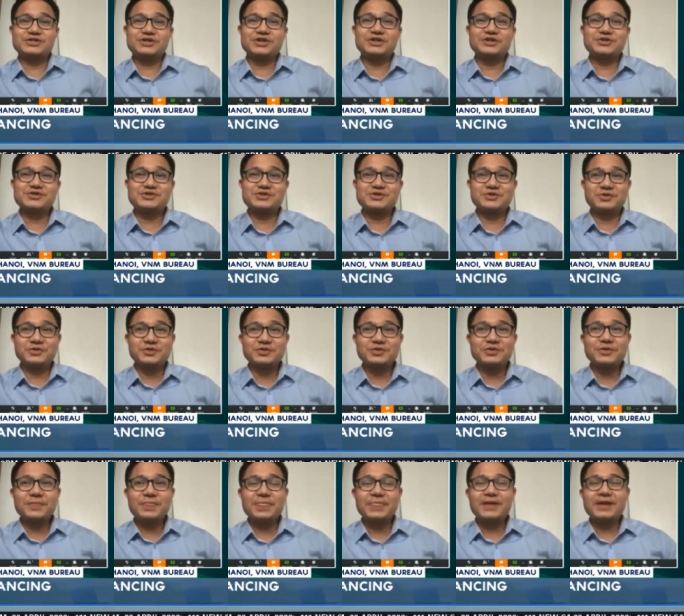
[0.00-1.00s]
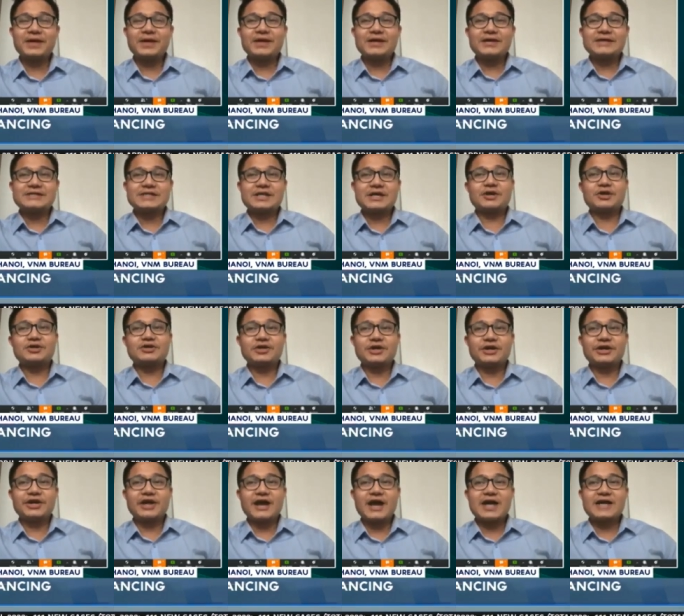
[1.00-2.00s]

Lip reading: to school. Secondary high